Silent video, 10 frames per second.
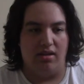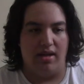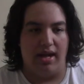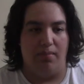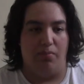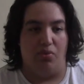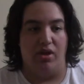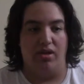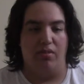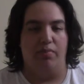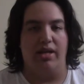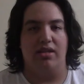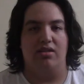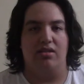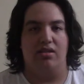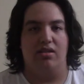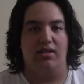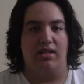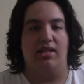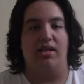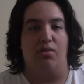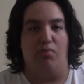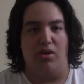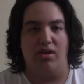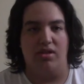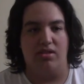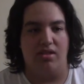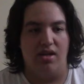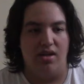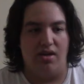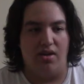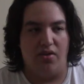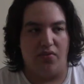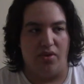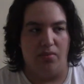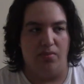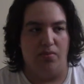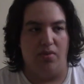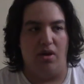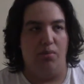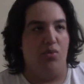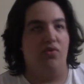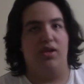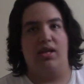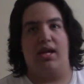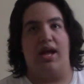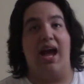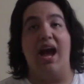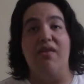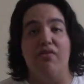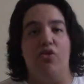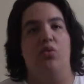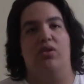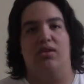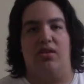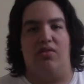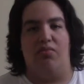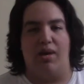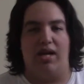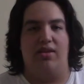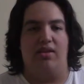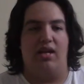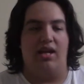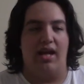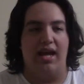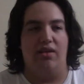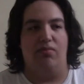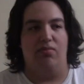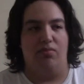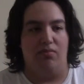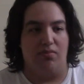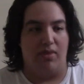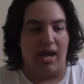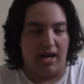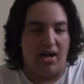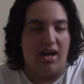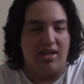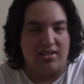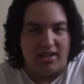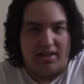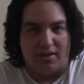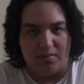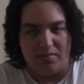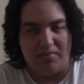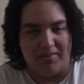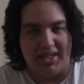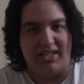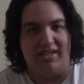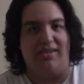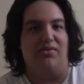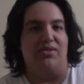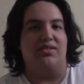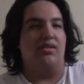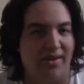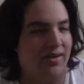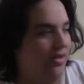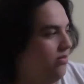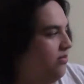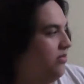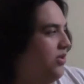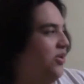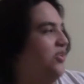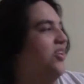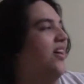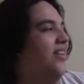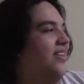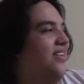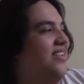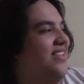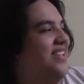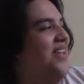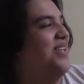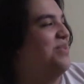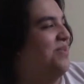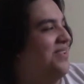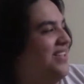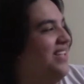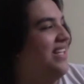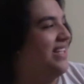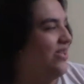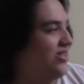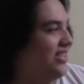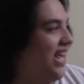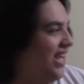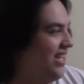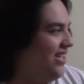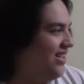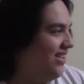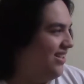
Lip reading: and bring the best that they could bring us from a movie that everyone loved back in the day, and I gotta say, it delivers. Yo, John, tell us about the details, guy.